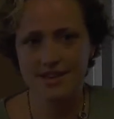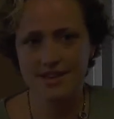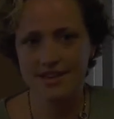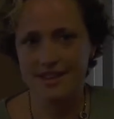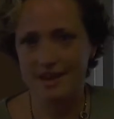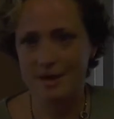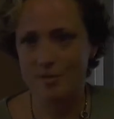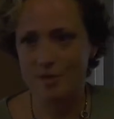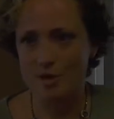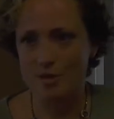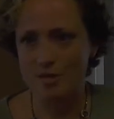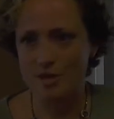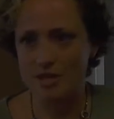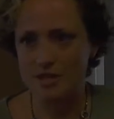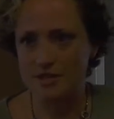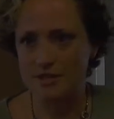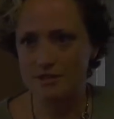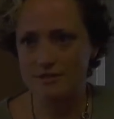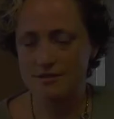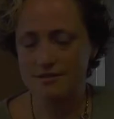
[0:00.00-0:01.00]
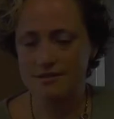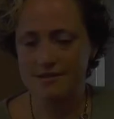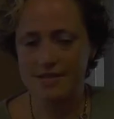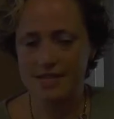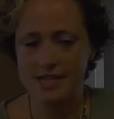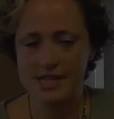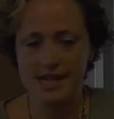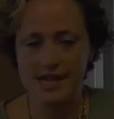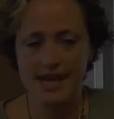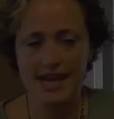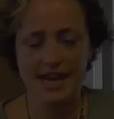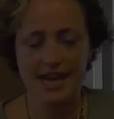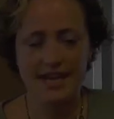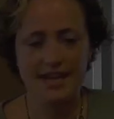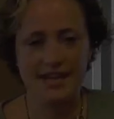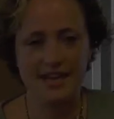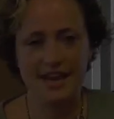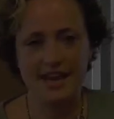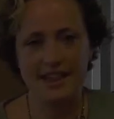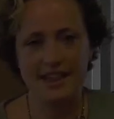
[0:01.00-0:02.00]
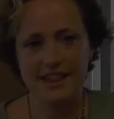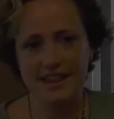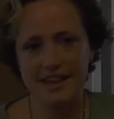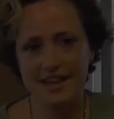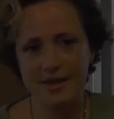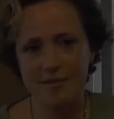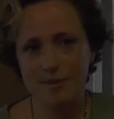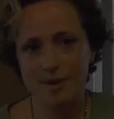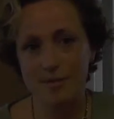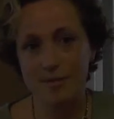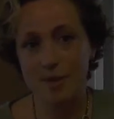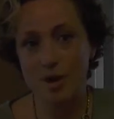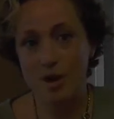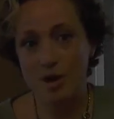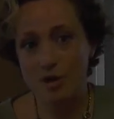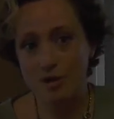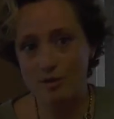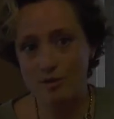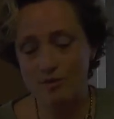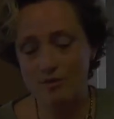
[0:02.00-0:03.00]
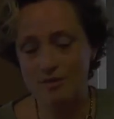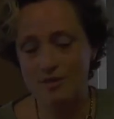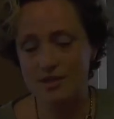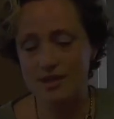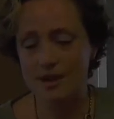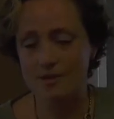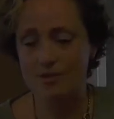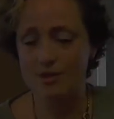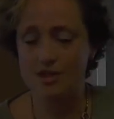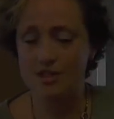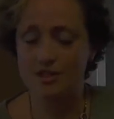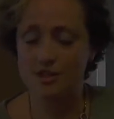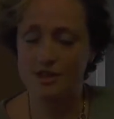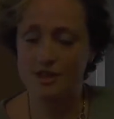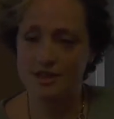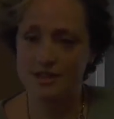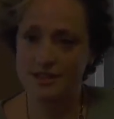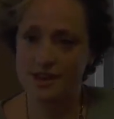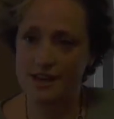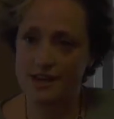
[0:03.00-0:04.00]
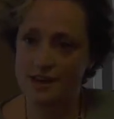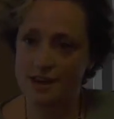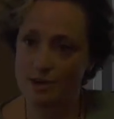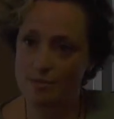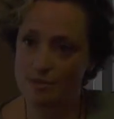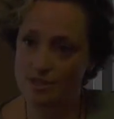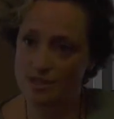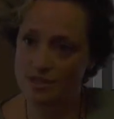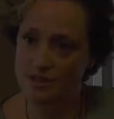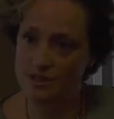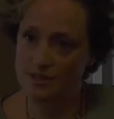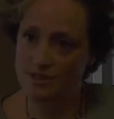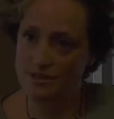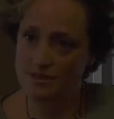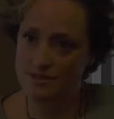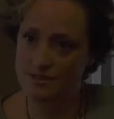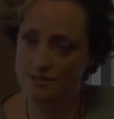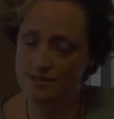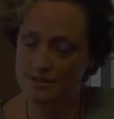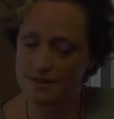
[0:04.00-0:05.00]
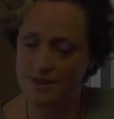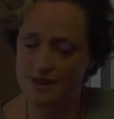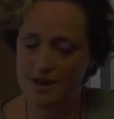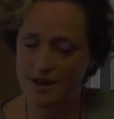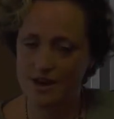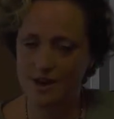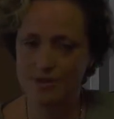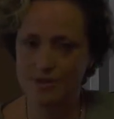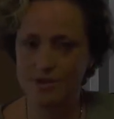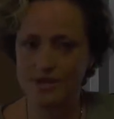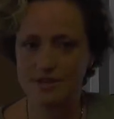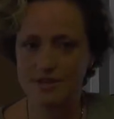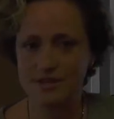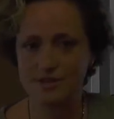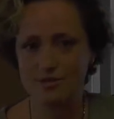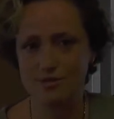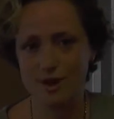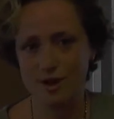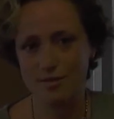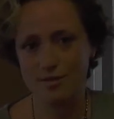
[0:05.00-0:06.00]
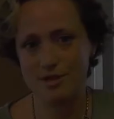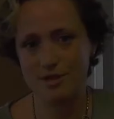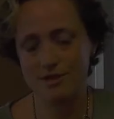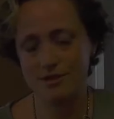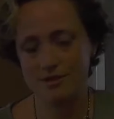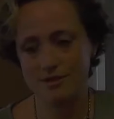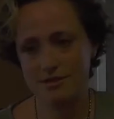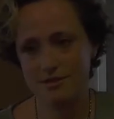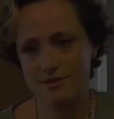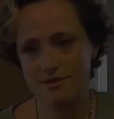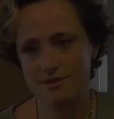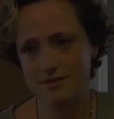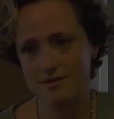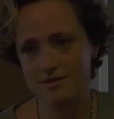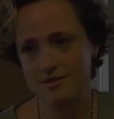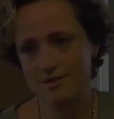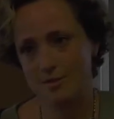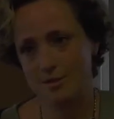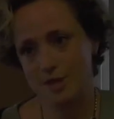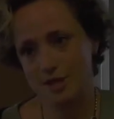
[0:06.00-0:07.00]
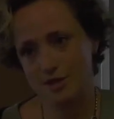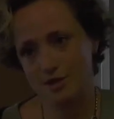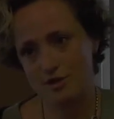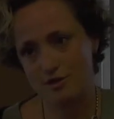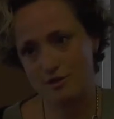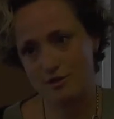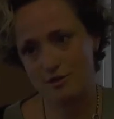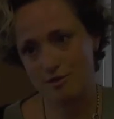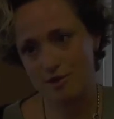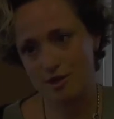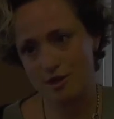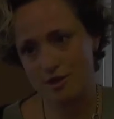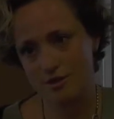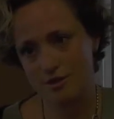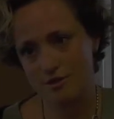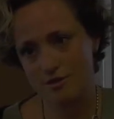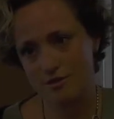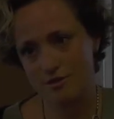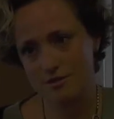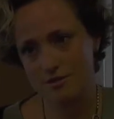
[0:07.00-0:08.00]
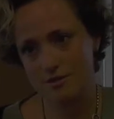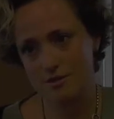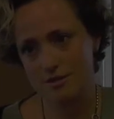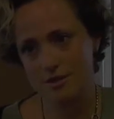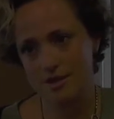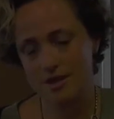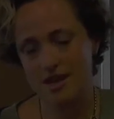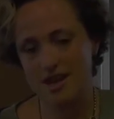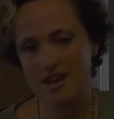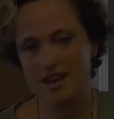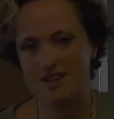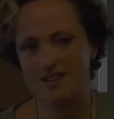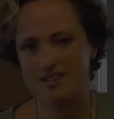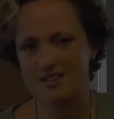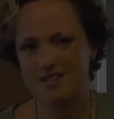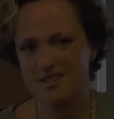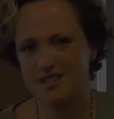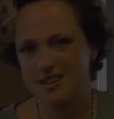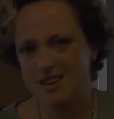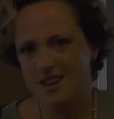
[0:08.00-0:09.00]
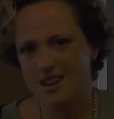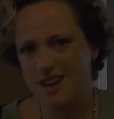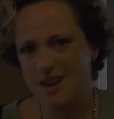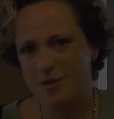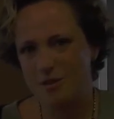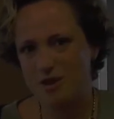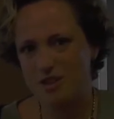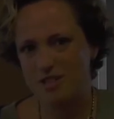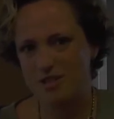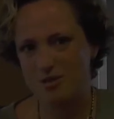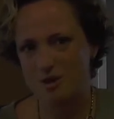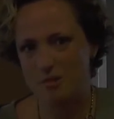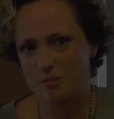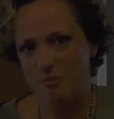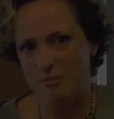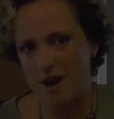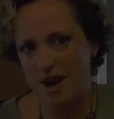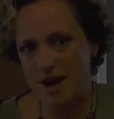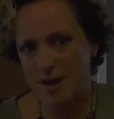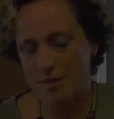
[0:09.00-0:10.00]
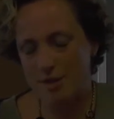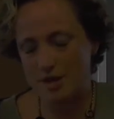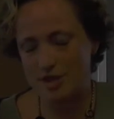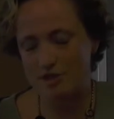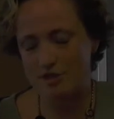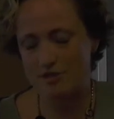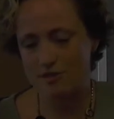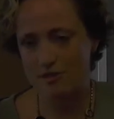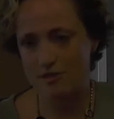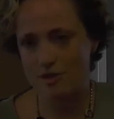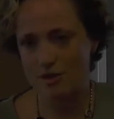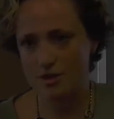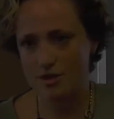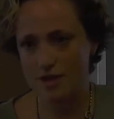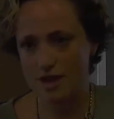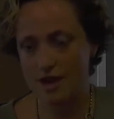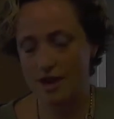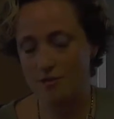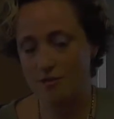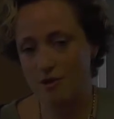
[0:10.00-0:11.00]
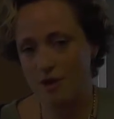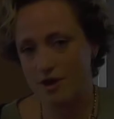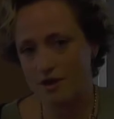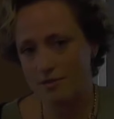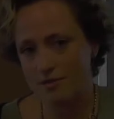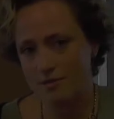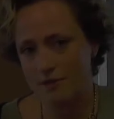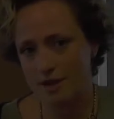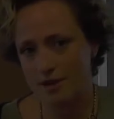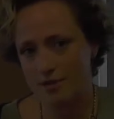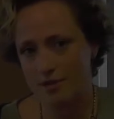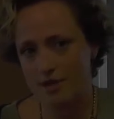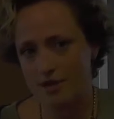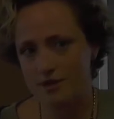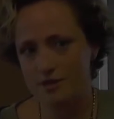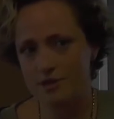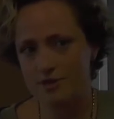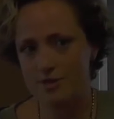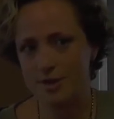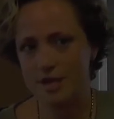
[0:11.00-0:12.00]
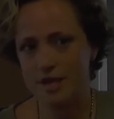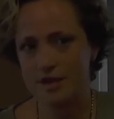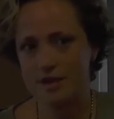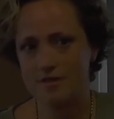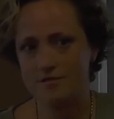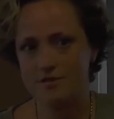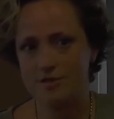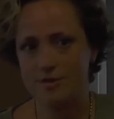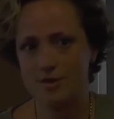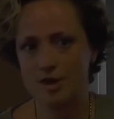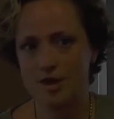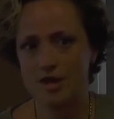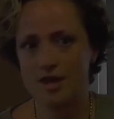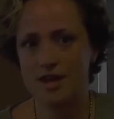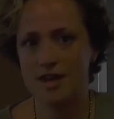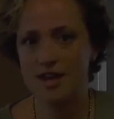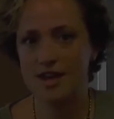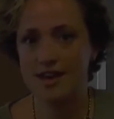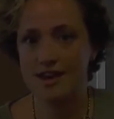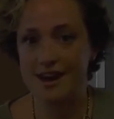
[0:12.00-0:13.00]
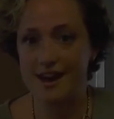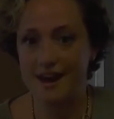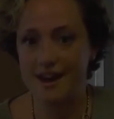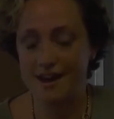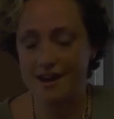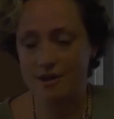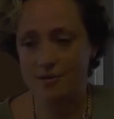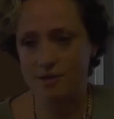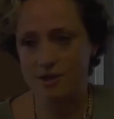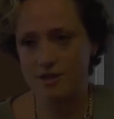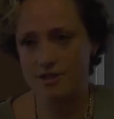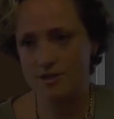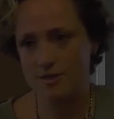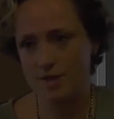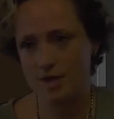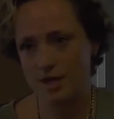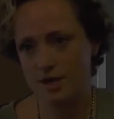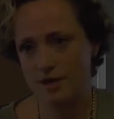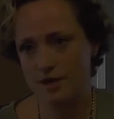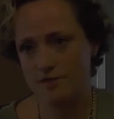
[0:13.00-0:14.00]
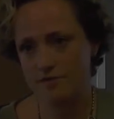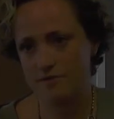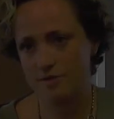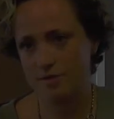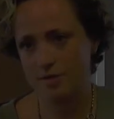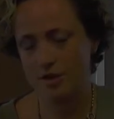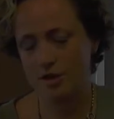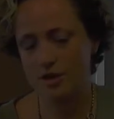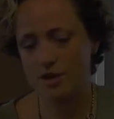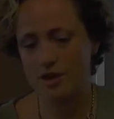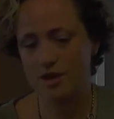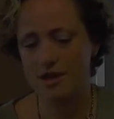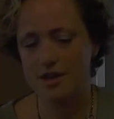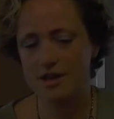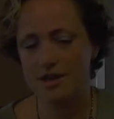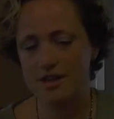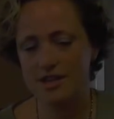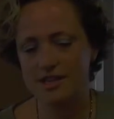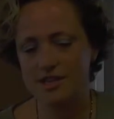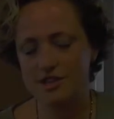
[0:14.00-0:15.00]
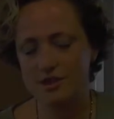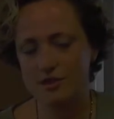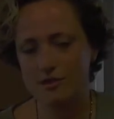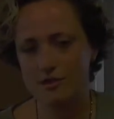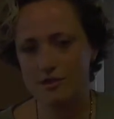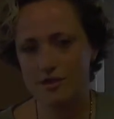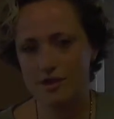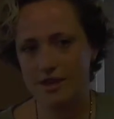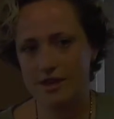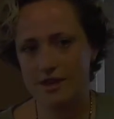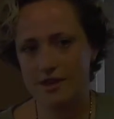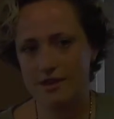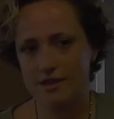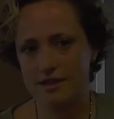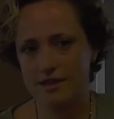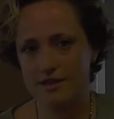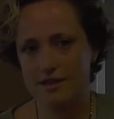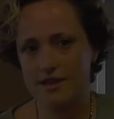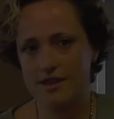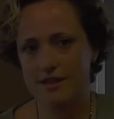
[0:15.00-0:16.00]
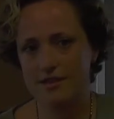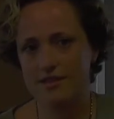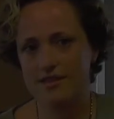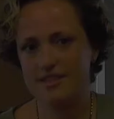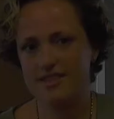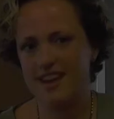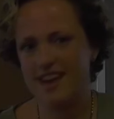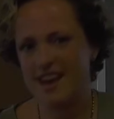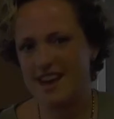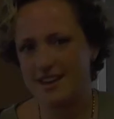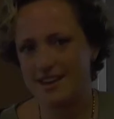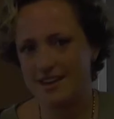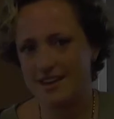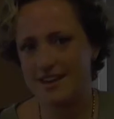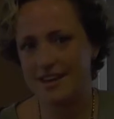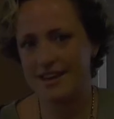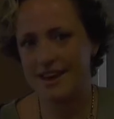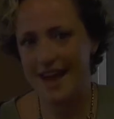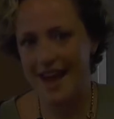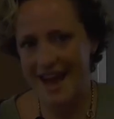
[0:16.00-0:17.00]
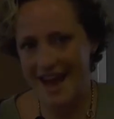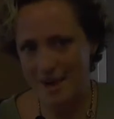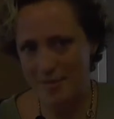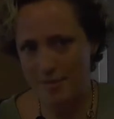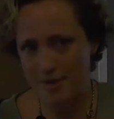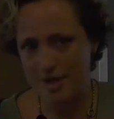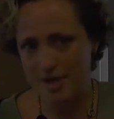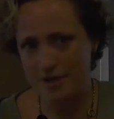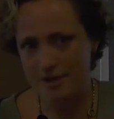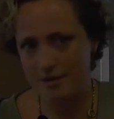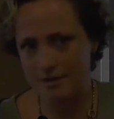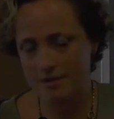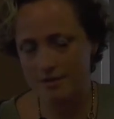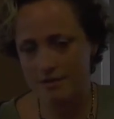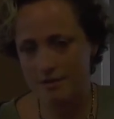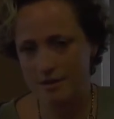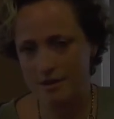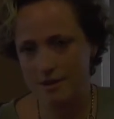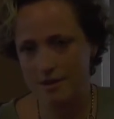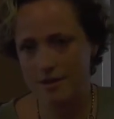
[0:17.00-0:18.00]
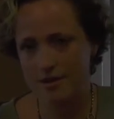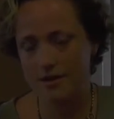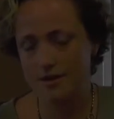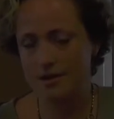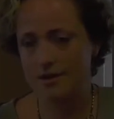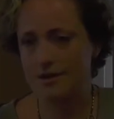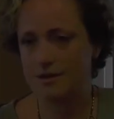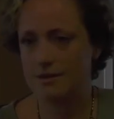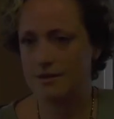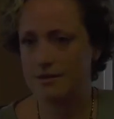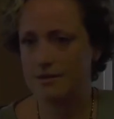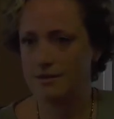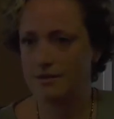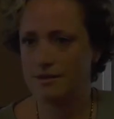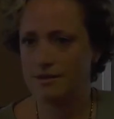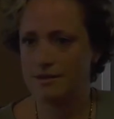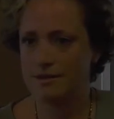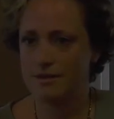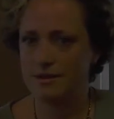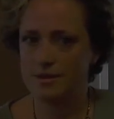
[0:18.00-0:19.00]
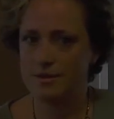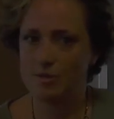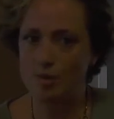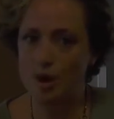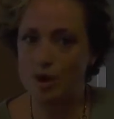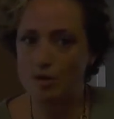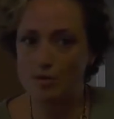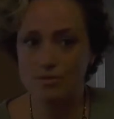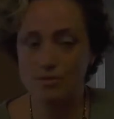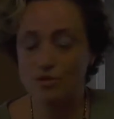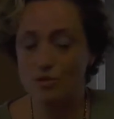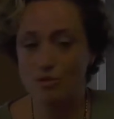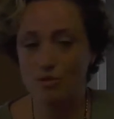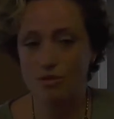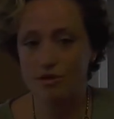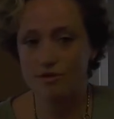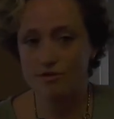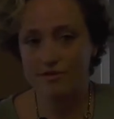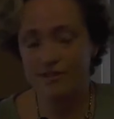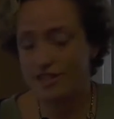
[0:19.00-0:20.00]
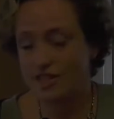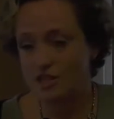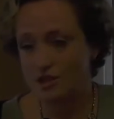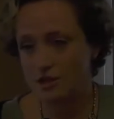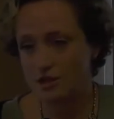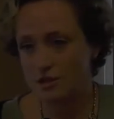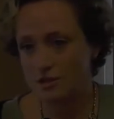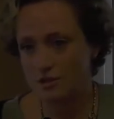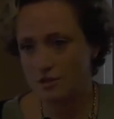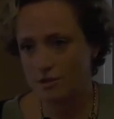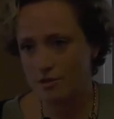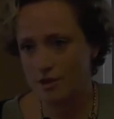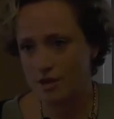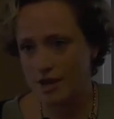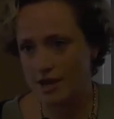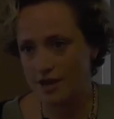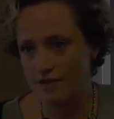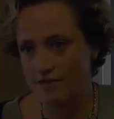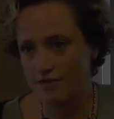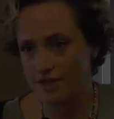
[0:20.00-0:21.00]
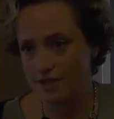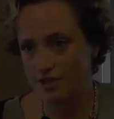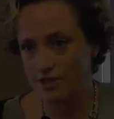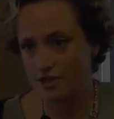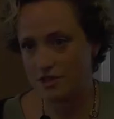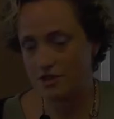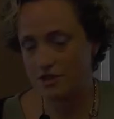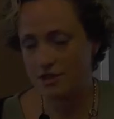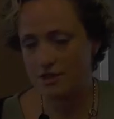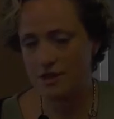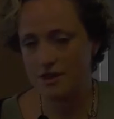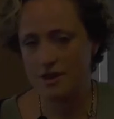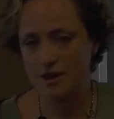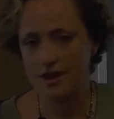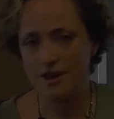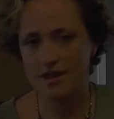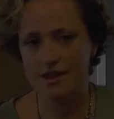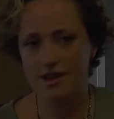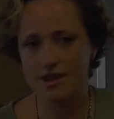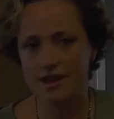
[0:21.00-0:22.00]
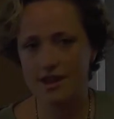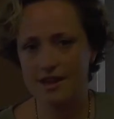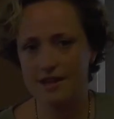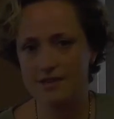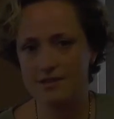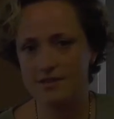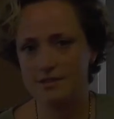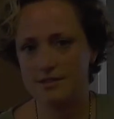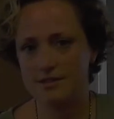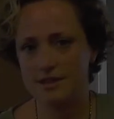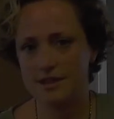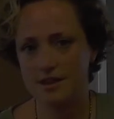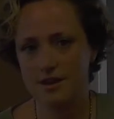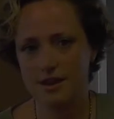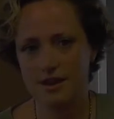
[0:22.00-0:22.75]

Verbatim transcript: in that moment. And I think in my poems, I want to do the exact opposite. I want to disrupt the picture of the world. And I want to disrupt my picture of the world. I want my reader to be uncomfortable, and I want to be uncomfortable. And I don't think that that can happen in poems or fiction or nonfiction, unless